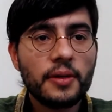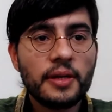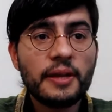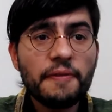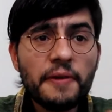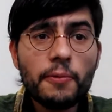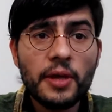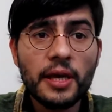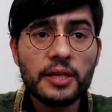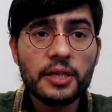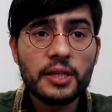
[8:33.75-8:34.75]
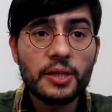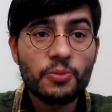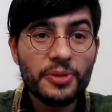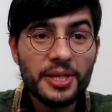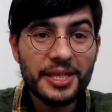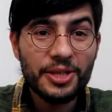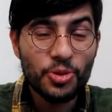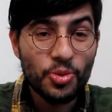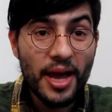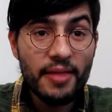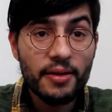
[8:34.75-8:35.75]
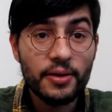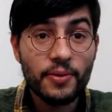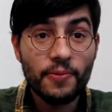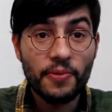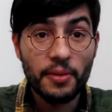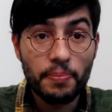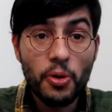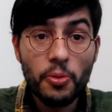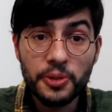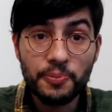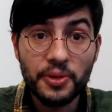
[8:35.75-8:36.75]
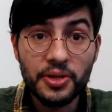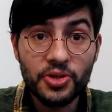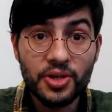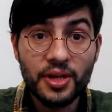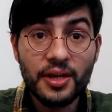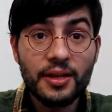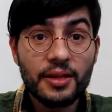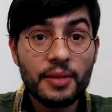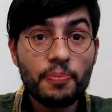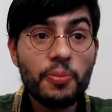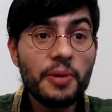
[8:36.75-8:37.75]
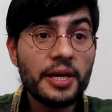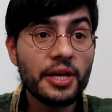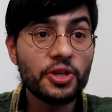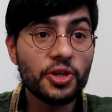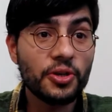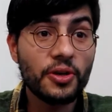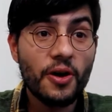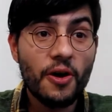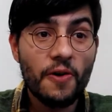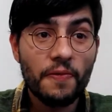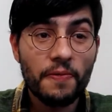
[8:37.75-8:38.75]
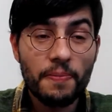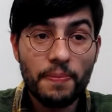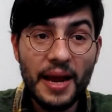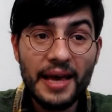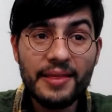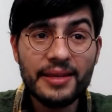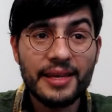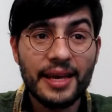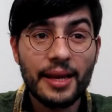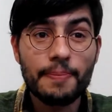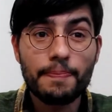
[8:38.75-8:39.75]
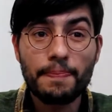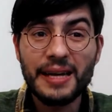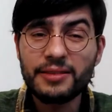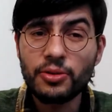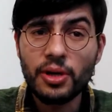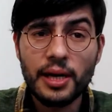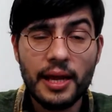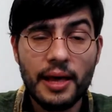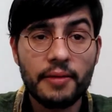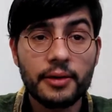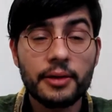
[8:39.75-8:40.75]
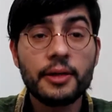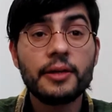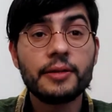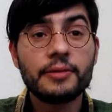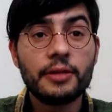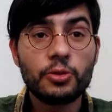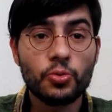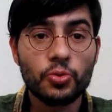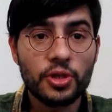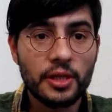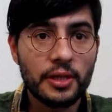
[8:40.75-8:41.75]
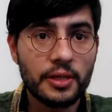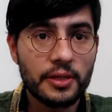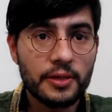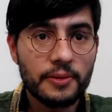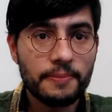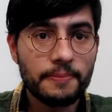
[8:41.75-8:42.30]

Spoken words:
In a few days, we'll see together with the Pope's speech the publication of Play Daniel Pastoral Letter, The Two Cities,